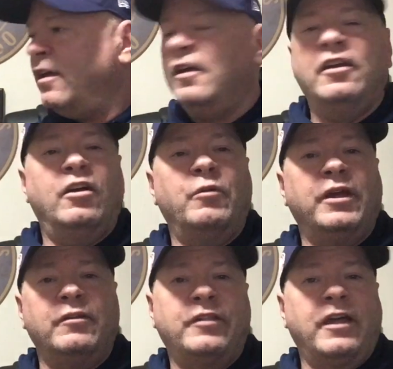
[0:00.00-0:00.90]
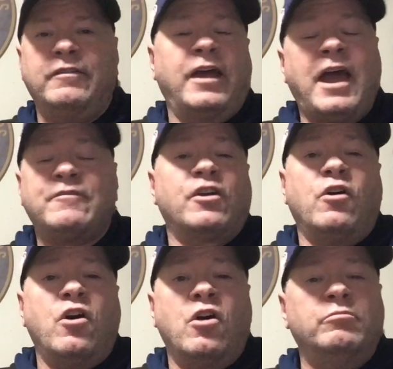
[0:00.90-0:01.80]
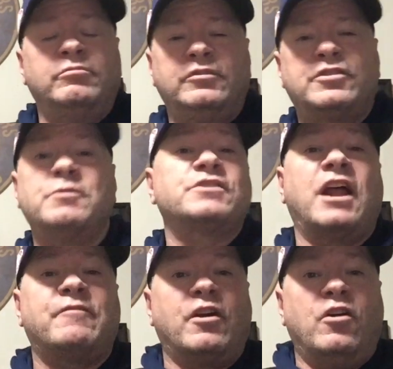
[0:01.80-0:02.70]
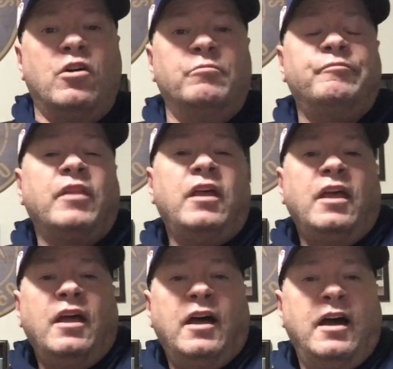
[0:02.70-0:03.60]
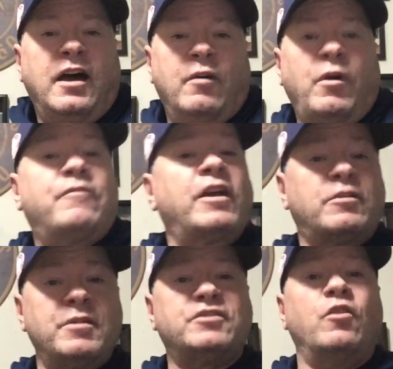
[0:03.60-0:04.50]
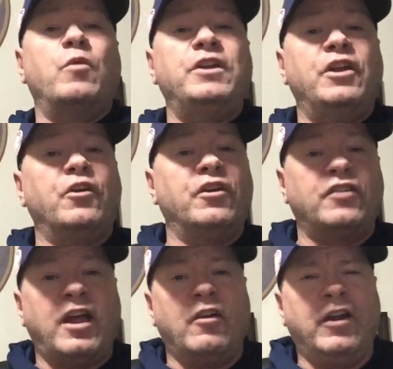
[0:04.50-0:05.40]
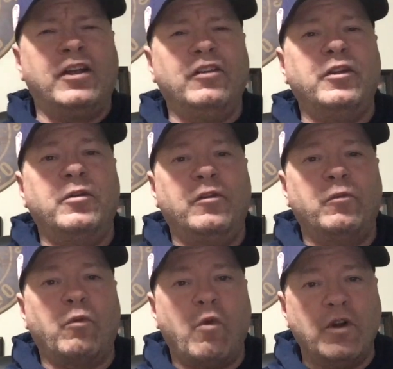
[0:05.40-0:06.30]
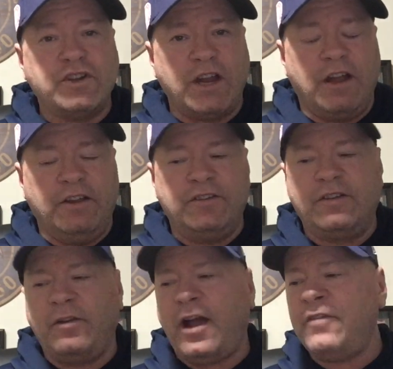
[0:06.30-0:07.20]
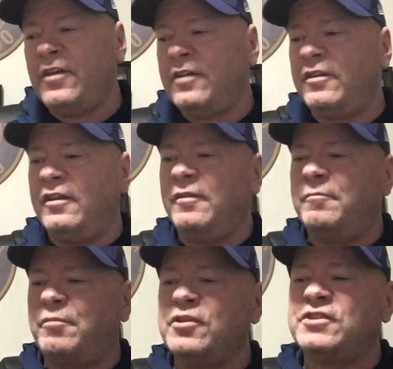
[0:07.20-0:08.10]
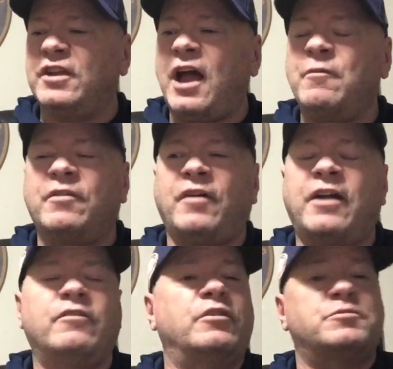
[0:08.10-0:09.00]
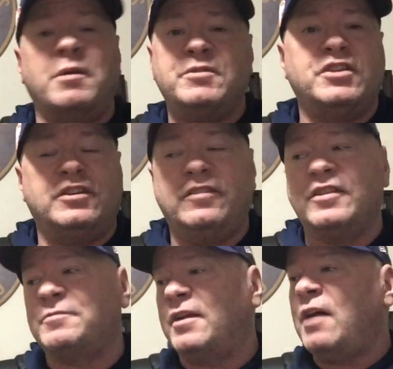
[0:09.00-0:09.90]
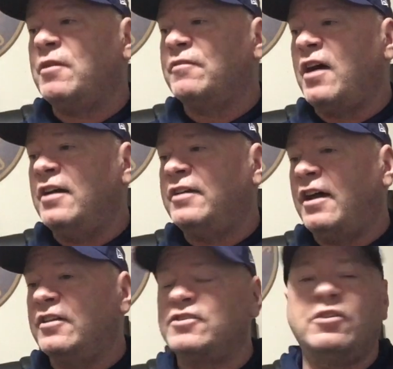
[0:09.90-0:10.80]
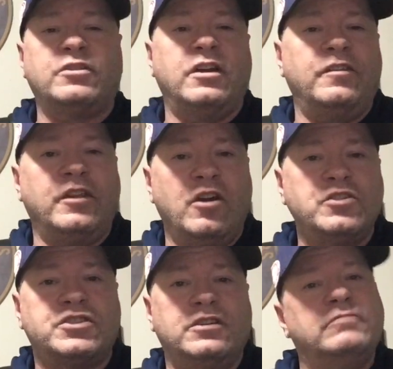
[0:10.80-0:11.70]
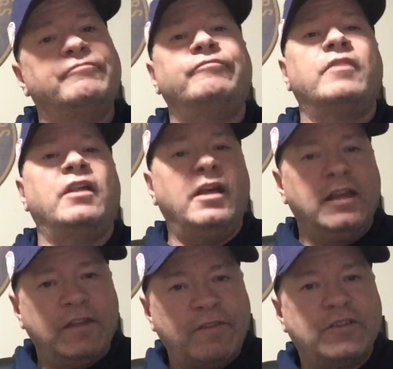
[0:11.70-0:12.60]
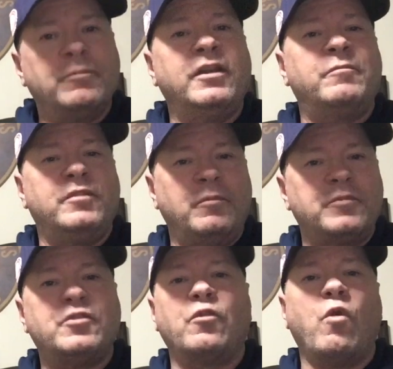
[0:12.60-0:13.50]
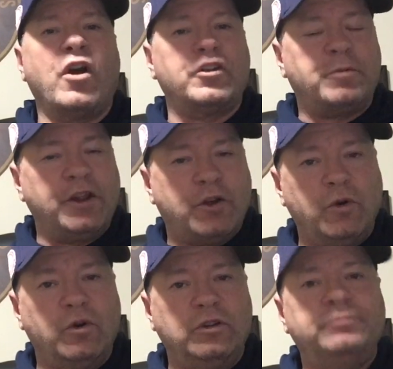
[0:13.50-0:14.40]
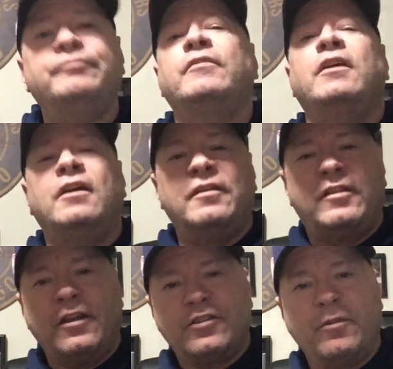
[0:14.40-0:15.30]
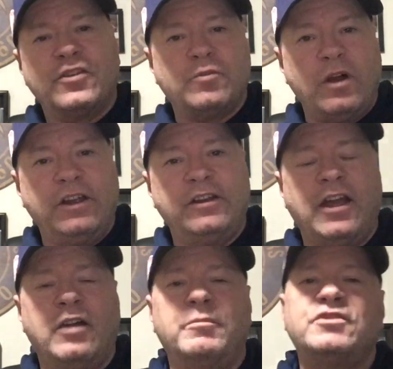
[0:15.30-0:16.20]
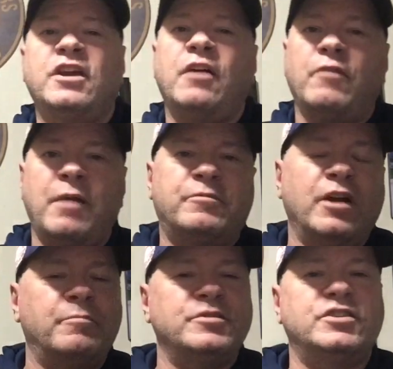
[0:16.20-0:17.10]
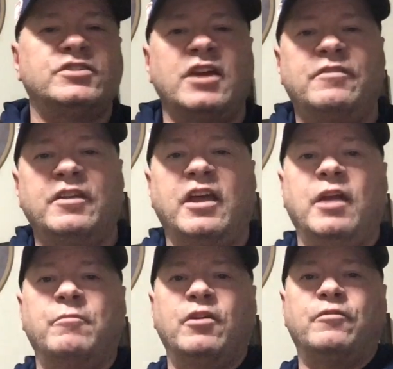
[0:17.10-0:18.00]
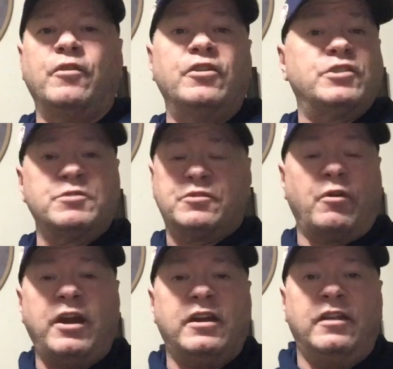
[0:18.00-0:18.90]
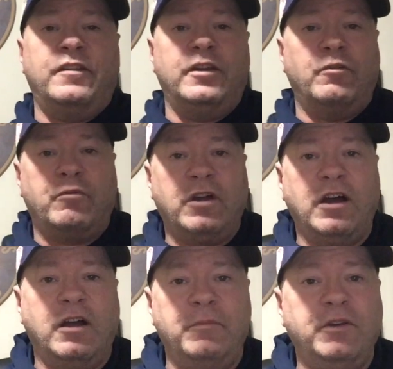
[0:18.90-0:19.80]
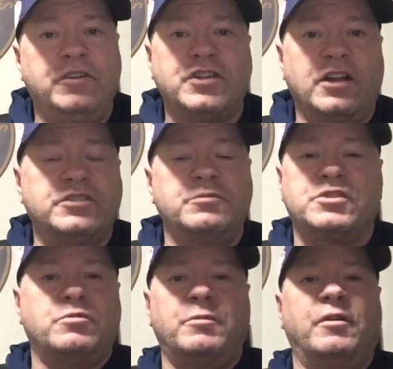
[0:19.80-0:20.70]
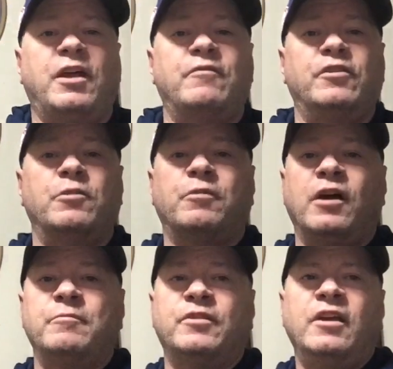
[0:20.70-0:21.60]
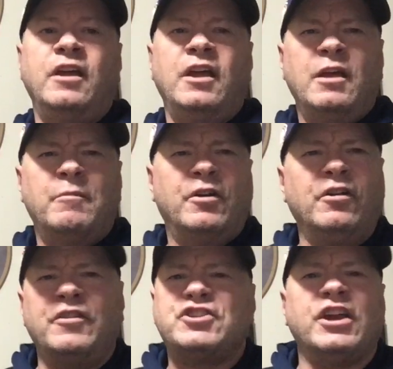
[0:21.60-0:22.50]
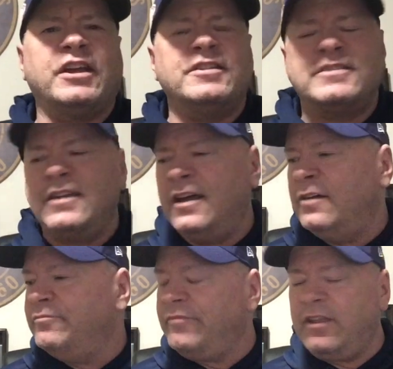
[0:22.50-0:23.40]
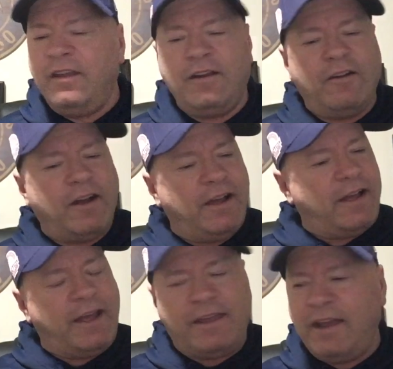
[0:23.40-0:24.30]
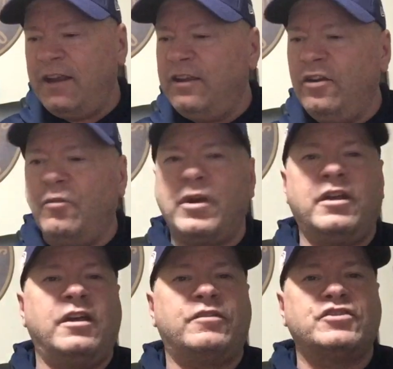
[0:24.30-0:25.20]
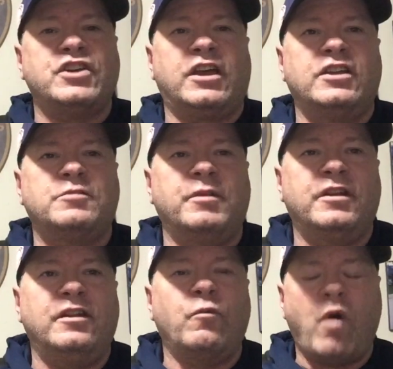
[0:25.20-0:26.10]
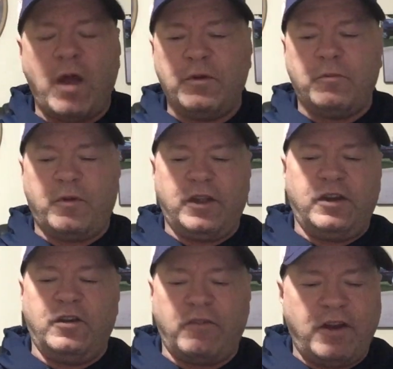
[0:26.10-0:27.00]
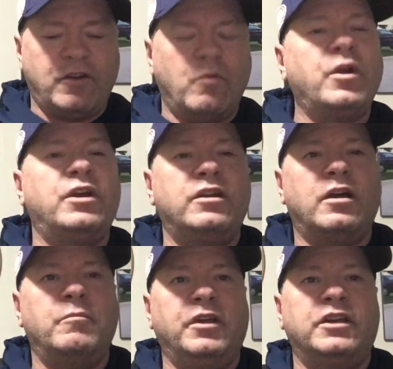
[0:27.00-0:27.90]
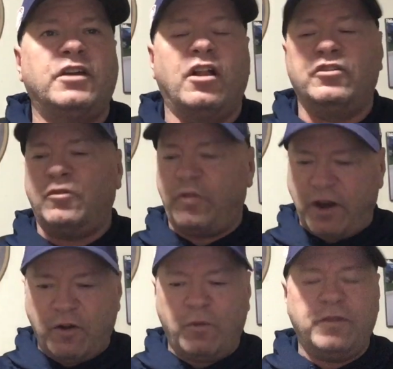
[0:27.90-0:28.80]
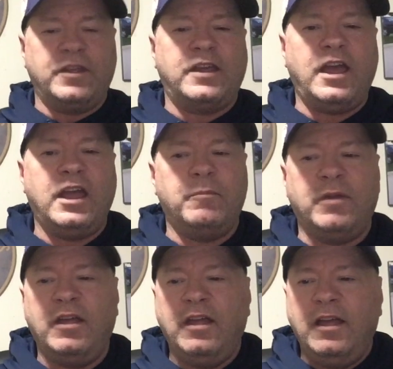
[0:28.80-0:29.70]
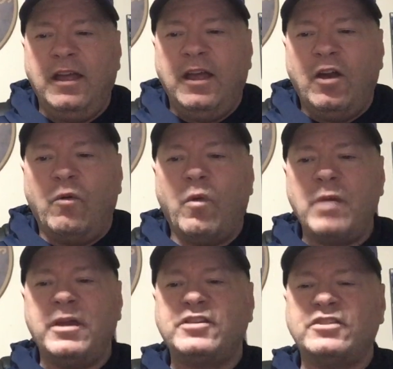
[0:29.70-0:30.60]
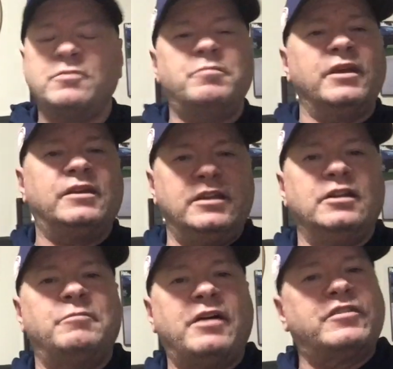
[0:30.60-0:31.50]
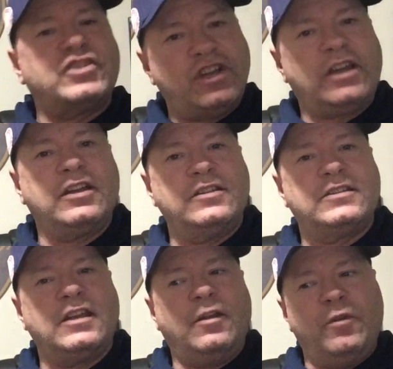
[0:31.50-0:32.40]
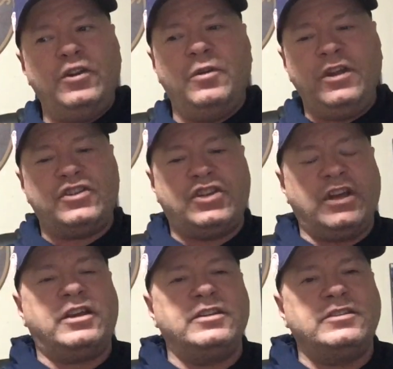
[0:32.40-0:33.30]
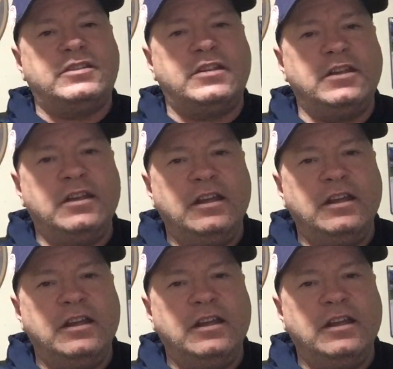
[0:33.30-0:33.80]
you know, we they, they have to go home. Someone's gonna have to go home. Uh, I forgot to mention that Wendy hurt her ankle in the reward challenge. I thought personally, I would have. I don't know. Maybe she did this, but I would have gone down and soaked it in the ocean. Get some. I'm sure the water's pretty cool. Take some of the swelling down, but she got wrapped up and she stayed in the game. Good for her. And she was great in the uh, immunity challenge. She was swimming and having no problems. But her and the chickens, um, you know, I, I, get it. You don't want to get the chickens, but why? Would, you're there to win a million dollars. You're there to win the game. Why make such a big deal about the chickens when you eat chickens?